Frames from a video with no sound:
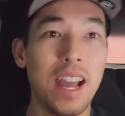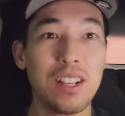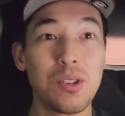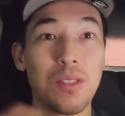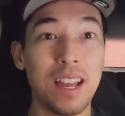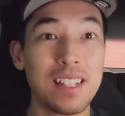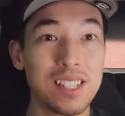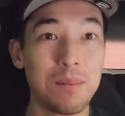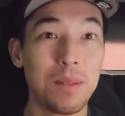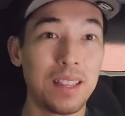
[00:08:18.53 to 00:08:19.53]
And so that's
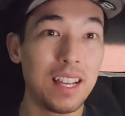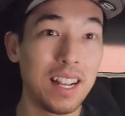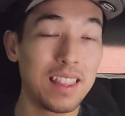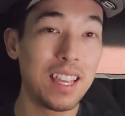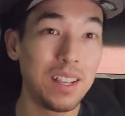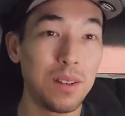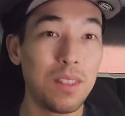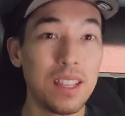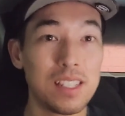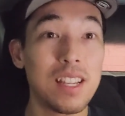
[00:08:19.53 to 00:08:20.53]
something that I think
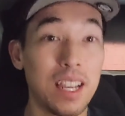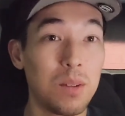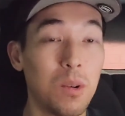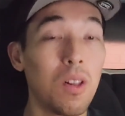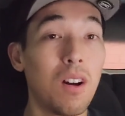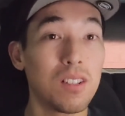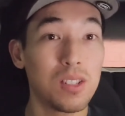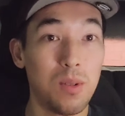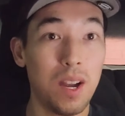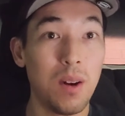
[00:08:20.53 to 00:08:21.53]
this data will
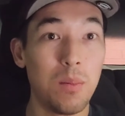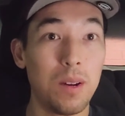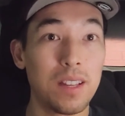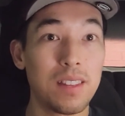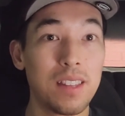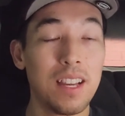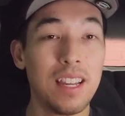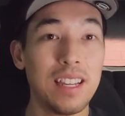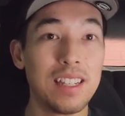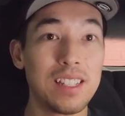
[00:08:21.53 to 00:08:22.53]
also help with,
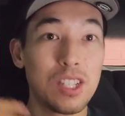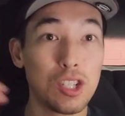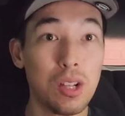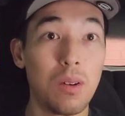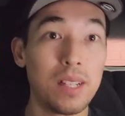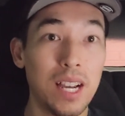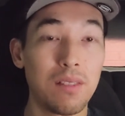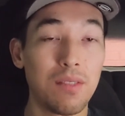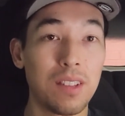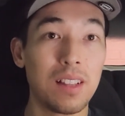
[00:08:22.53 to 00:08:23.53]
is it's slowing
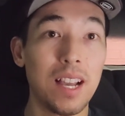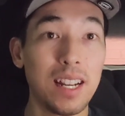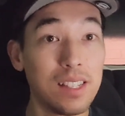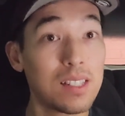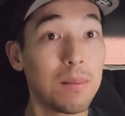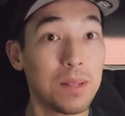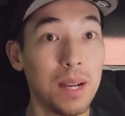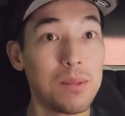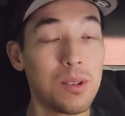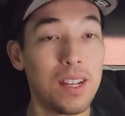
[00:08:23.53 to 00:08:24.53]
down for the light, and
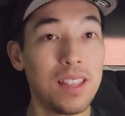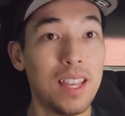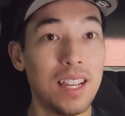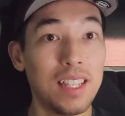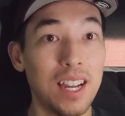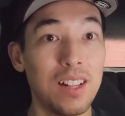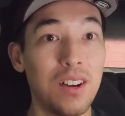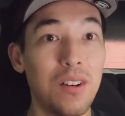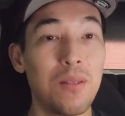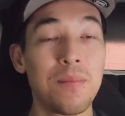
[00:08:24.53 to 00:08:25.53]
sometimes you'll hit that
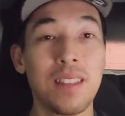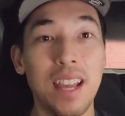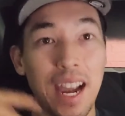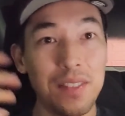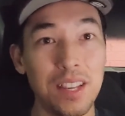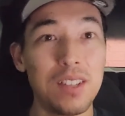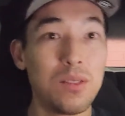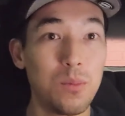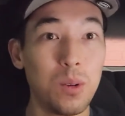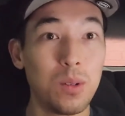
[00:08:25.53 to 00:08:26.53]
yellow, and
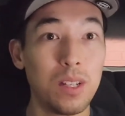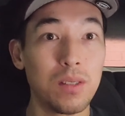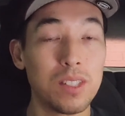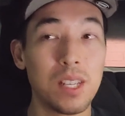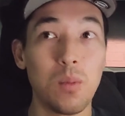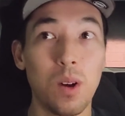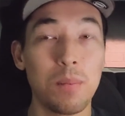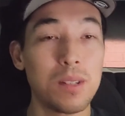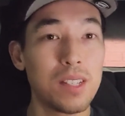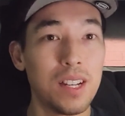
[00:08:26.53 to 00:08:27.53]
then it'll see what
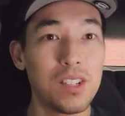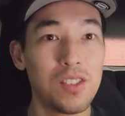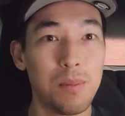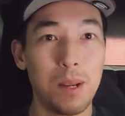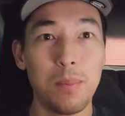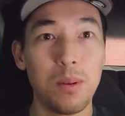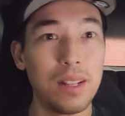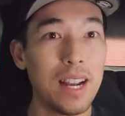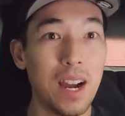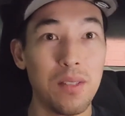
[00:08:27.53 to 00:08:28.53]
percentage of people
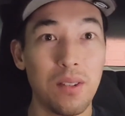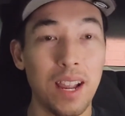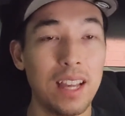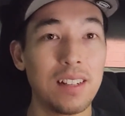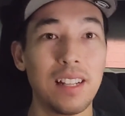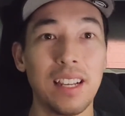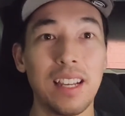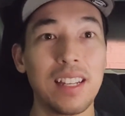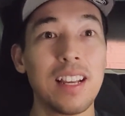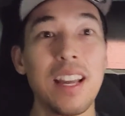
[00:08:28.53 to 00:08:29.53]
and how they're handling
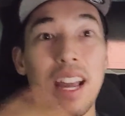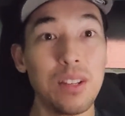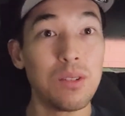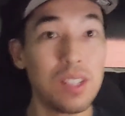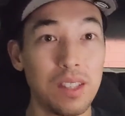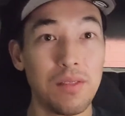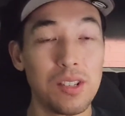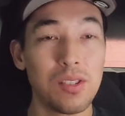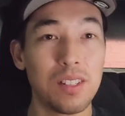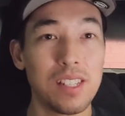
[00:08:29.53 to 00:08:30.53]
it and using the
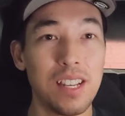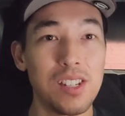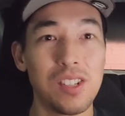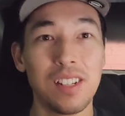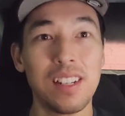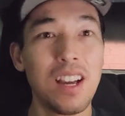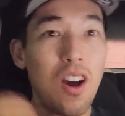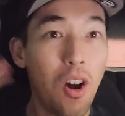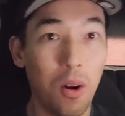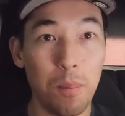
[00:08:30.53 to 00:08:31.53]
visualization
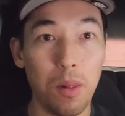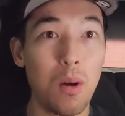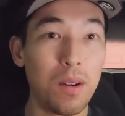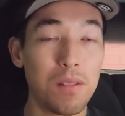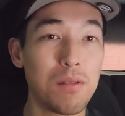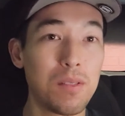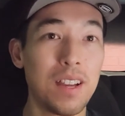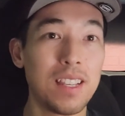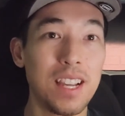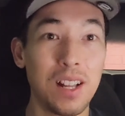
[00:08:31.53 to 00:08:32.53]
are blowing through
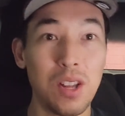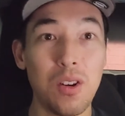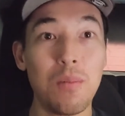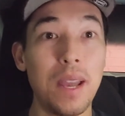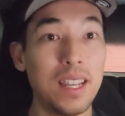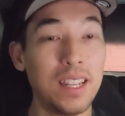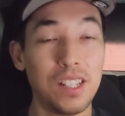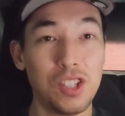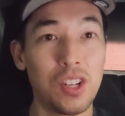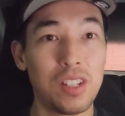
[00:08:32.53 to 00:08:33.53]
that yellow, making
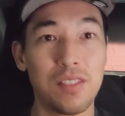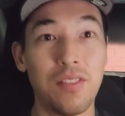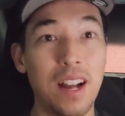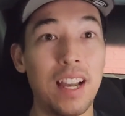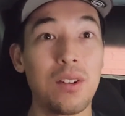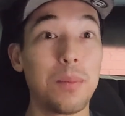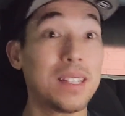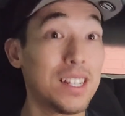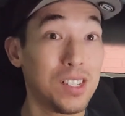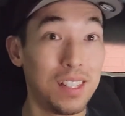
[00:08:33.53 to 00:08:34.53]
it just fine, or
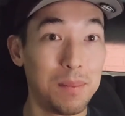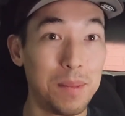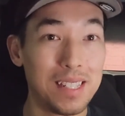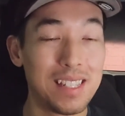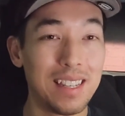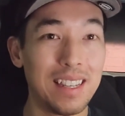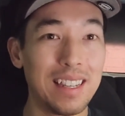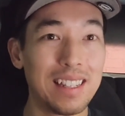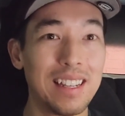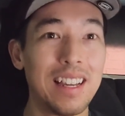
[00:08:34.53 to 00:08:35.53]
potentially missing
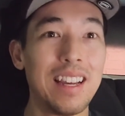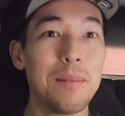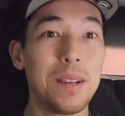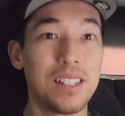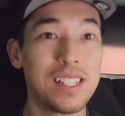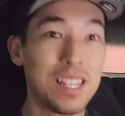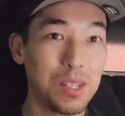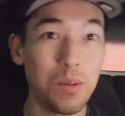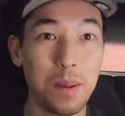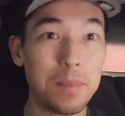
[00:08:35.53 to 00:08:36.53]
it, because
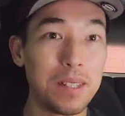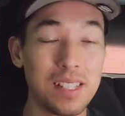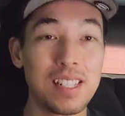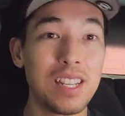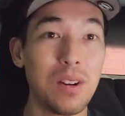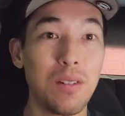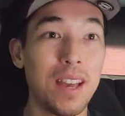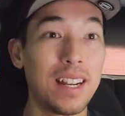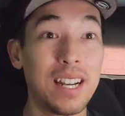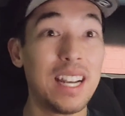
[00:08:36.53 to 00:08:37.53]
Tesla will be able to see all
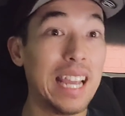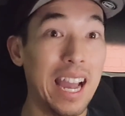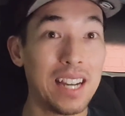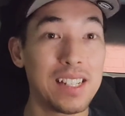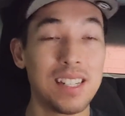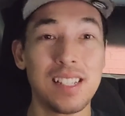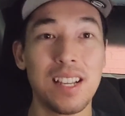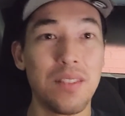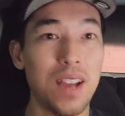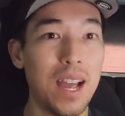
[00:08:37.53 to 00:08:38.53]
that and any accidents
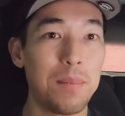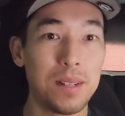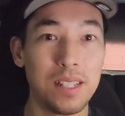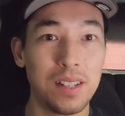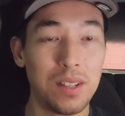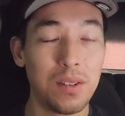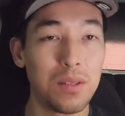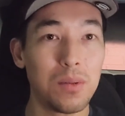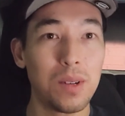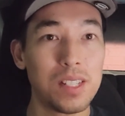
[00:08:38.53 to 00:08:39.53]
that have happened and any
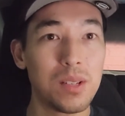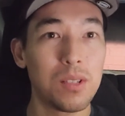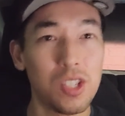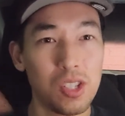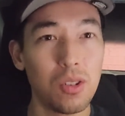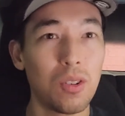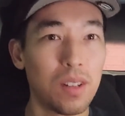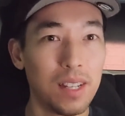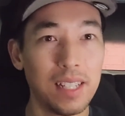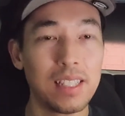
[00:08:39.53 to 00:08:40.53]
other risks. So it's just
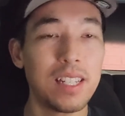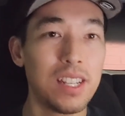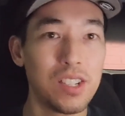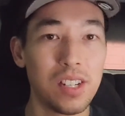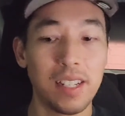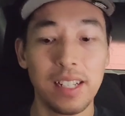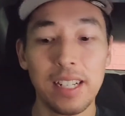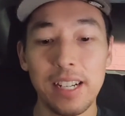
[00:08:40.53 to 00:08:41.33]
learning and teaching.